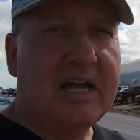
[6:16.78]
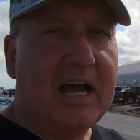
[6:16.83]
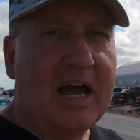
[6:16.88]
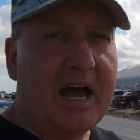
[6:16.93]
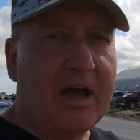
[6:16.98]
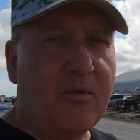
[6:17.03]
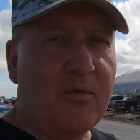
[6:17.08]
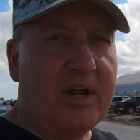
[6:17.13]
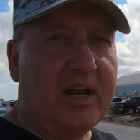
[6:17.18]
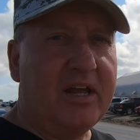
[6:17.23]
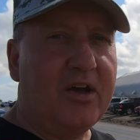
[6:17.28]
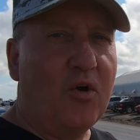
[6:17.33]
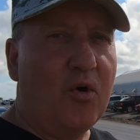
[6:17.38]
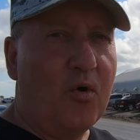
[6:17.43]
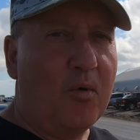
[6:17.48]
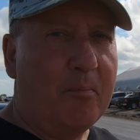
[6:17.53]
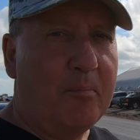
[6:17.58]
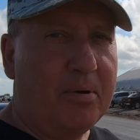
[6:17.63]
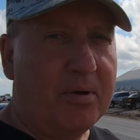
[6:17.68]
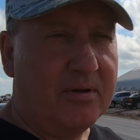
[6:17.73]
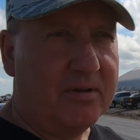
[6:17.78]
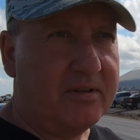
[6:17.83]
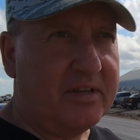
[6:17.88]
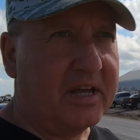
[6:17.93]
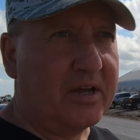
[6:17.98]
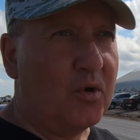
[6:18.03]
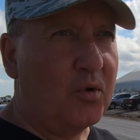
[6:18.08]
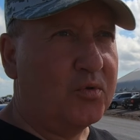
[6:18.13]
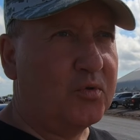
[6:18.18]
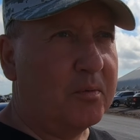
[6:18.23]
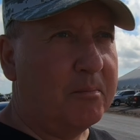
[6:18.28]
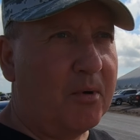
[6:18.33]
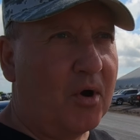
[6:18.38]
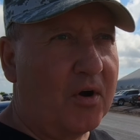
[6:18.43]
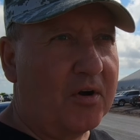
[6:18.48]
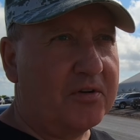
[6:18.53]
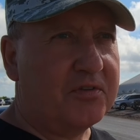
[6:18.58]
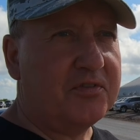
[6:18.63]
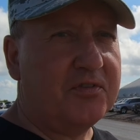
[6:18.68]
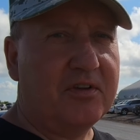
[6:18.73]
I really hope they go to
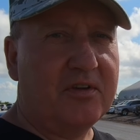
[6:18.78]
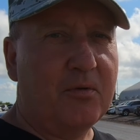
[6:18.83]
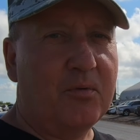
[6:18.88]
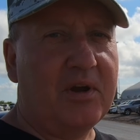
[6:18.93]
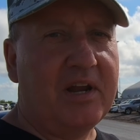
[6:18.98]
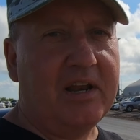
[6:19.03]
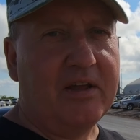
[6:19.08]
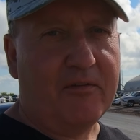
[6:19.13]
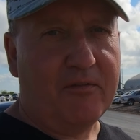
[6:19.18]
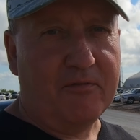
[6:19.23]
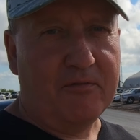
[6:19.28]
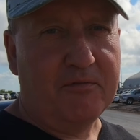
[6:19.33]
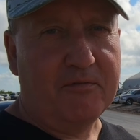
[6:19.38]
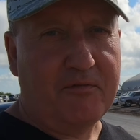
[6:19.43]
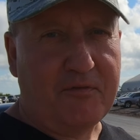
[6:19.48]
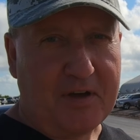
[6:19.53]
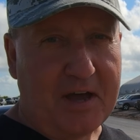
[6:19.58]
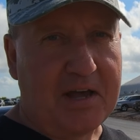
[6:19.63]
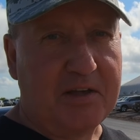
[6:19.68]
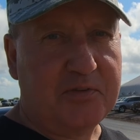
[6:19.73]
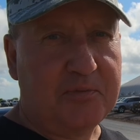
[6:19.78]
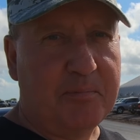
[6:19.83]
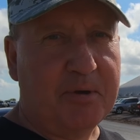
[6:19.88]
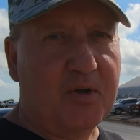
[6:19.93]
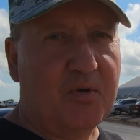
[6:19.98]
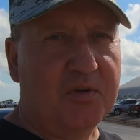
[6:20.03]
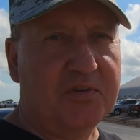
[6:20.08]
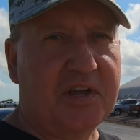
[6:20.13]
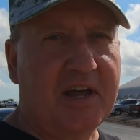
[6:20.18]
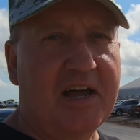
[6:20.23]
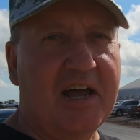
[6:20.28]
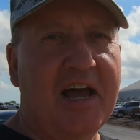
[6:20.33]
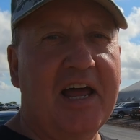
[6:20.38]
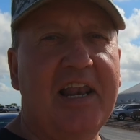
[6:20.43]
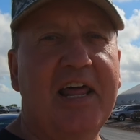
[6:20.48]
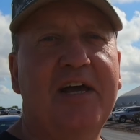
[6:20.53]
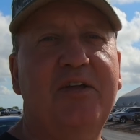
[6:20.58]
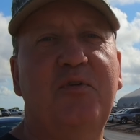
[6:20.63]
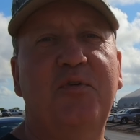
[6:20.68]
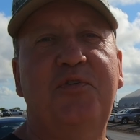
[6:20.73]
Mars really fast, because I
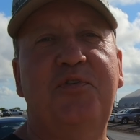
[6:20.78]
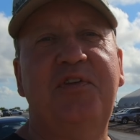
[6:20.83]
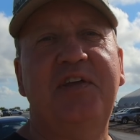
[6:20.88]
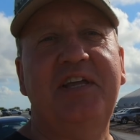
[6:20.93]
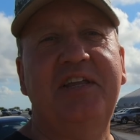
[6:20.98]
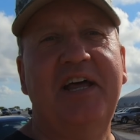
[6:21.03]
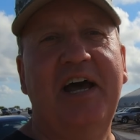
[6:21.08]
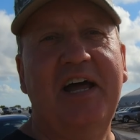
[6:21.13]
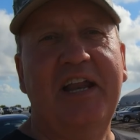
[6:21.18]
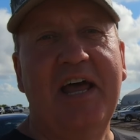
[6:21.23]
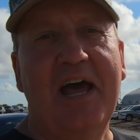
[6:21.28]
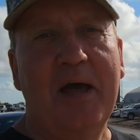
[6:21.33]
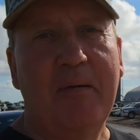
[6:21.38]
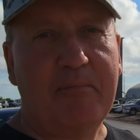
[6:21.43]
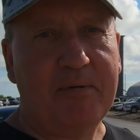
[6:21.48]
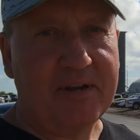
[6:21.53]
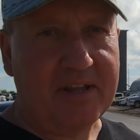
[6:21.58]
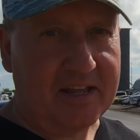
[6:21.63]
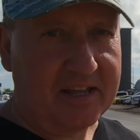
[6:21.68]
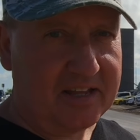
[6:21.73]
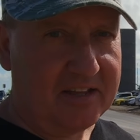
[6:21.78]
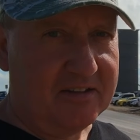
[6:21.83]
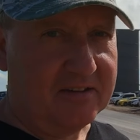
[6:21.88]
like to see that happening,